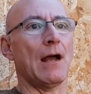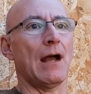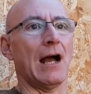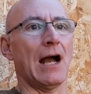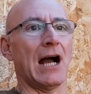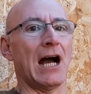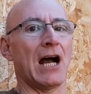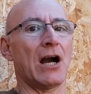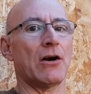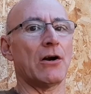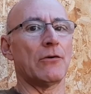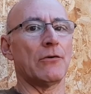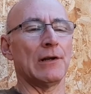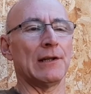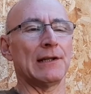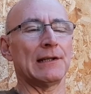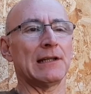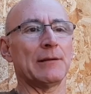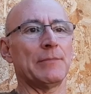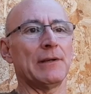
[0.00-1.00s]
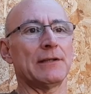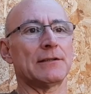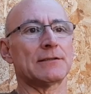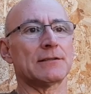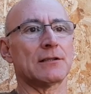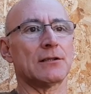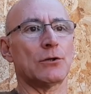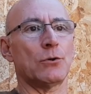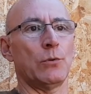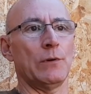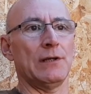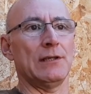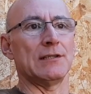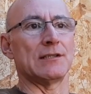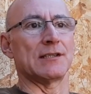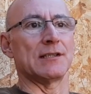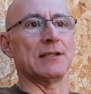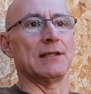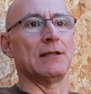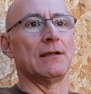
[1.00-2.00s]
are a little bit
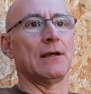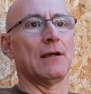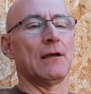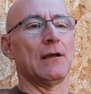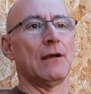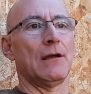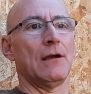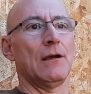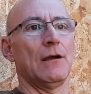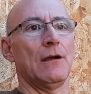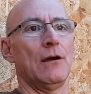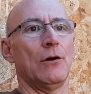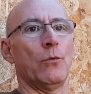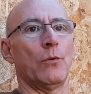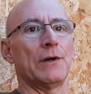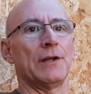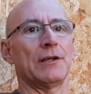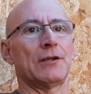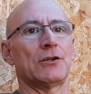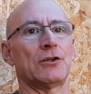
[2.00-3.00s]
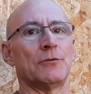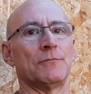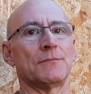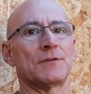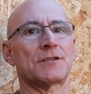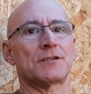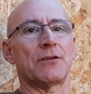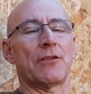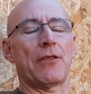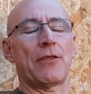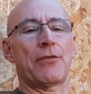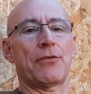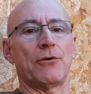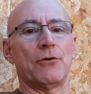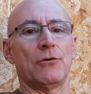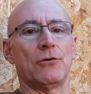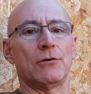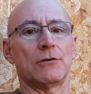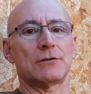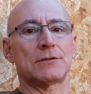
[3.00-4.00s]
queasy when it comes to the
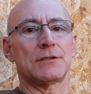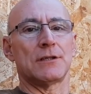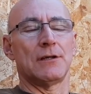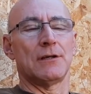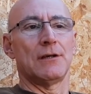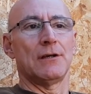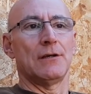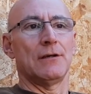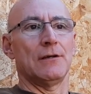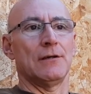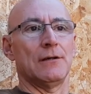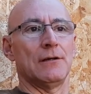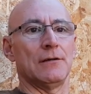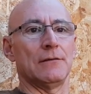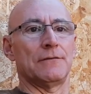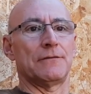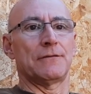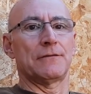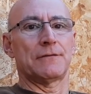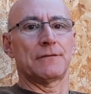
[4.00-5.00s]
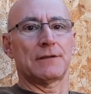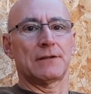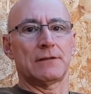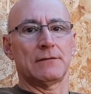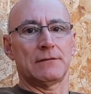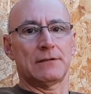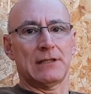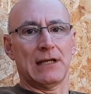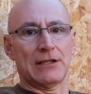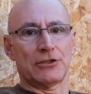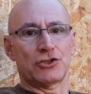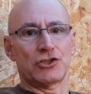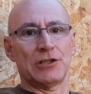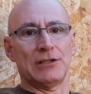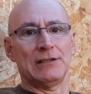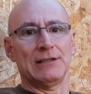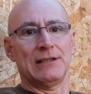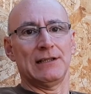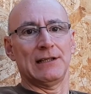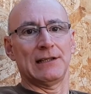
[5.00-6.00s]
thought of
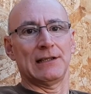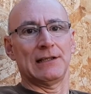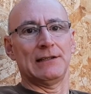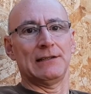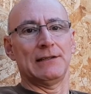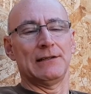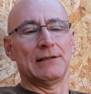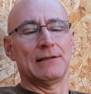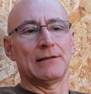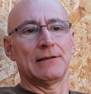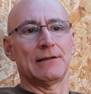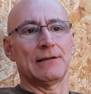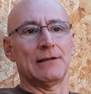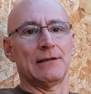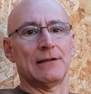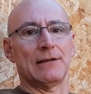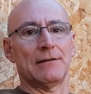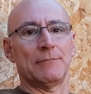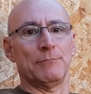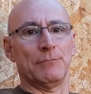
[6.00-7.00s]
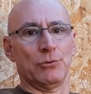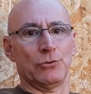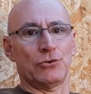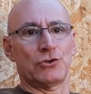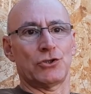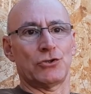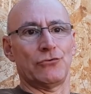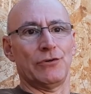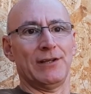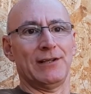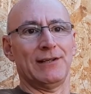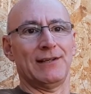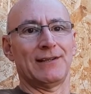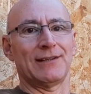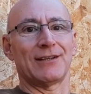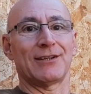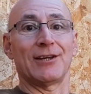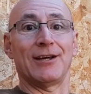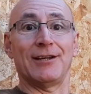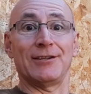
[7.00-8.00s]
catching, killing, butchering
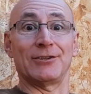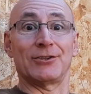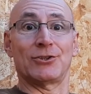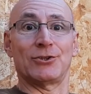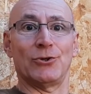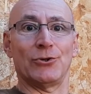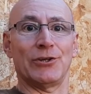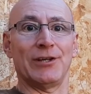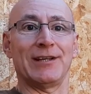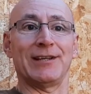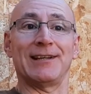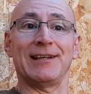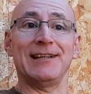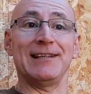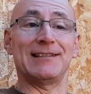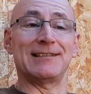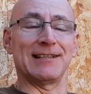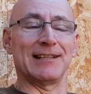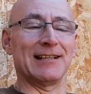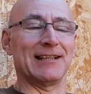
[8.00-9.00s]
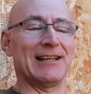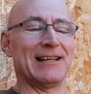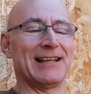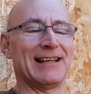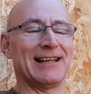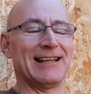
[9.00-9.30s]
and cooking and eating